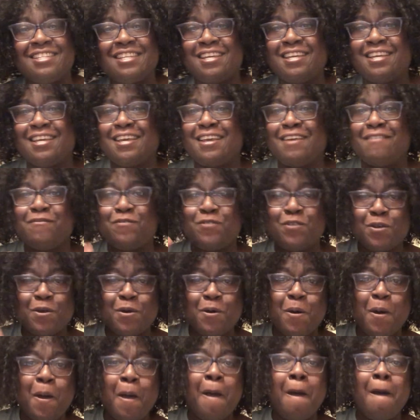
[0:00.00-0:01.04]
if
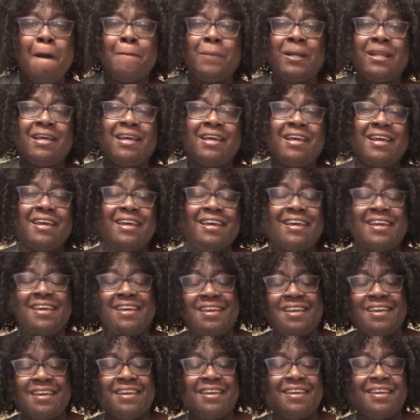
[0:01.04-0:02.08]
you
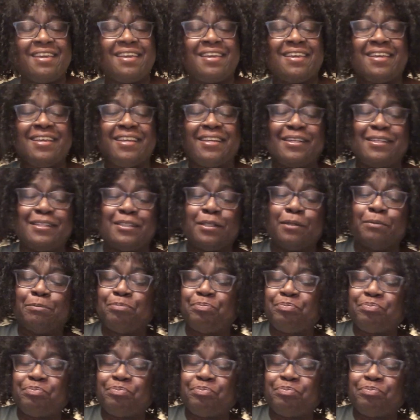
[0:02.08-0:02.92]
please.